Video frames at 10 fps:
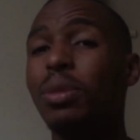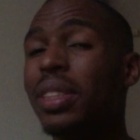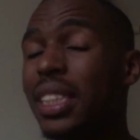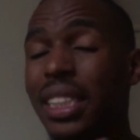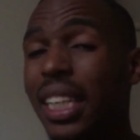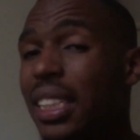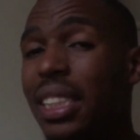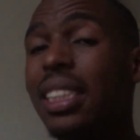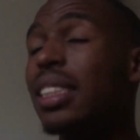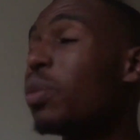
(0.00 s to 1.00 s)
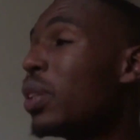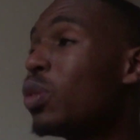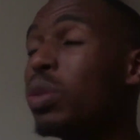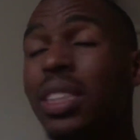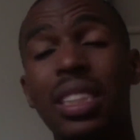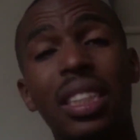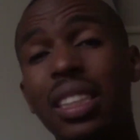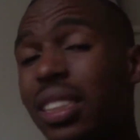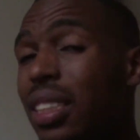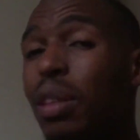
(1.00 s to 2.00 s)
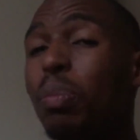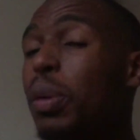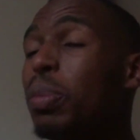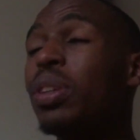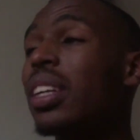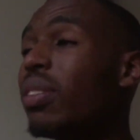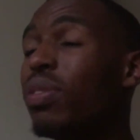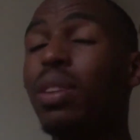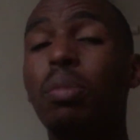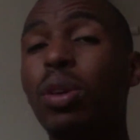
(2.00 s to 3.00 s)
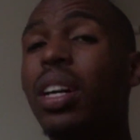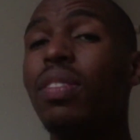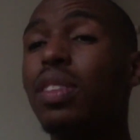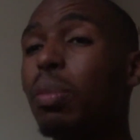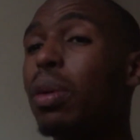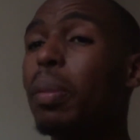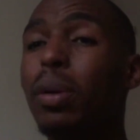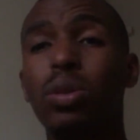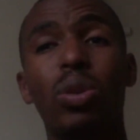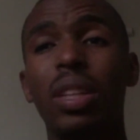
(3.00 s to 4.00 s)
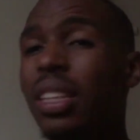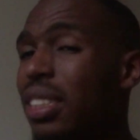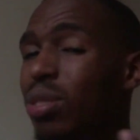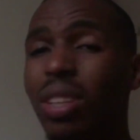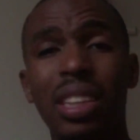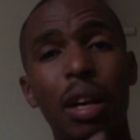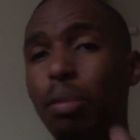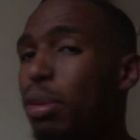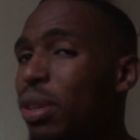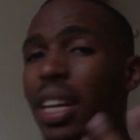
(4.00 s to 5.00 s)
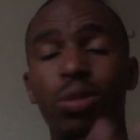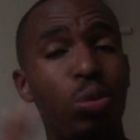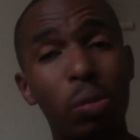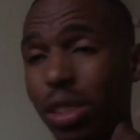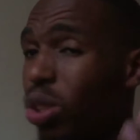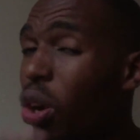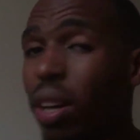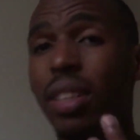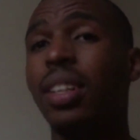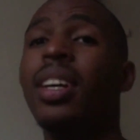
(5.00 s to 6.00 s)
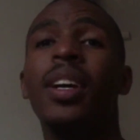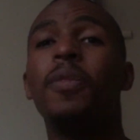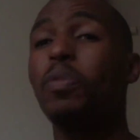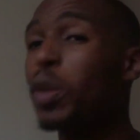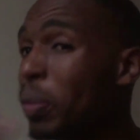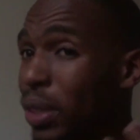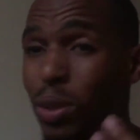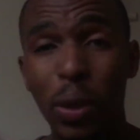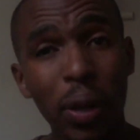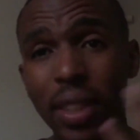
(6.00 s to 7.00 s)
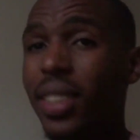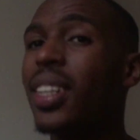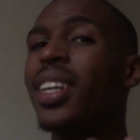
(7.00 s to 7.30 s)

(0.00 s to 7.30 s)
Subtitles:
We discussed this, and once we discussed it, that people can feel more comfortable about talking. It's not taboo, guys. We must talk. We must talk.